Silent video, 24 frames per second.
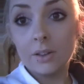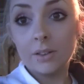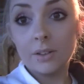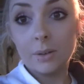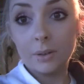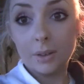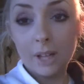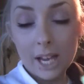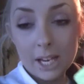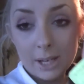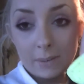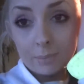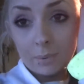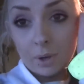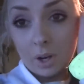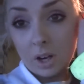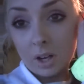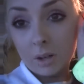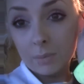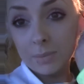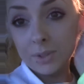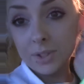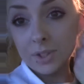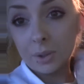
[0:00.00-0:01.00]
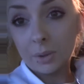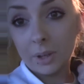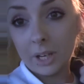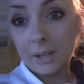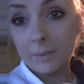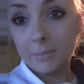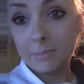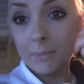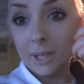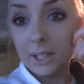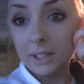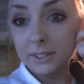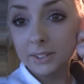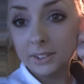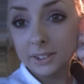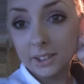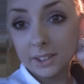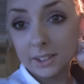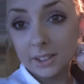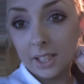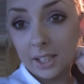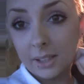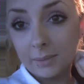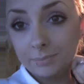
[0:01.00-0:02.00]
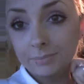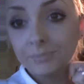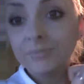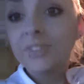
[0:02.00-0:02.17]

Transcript: the light bulbs, so it melted them.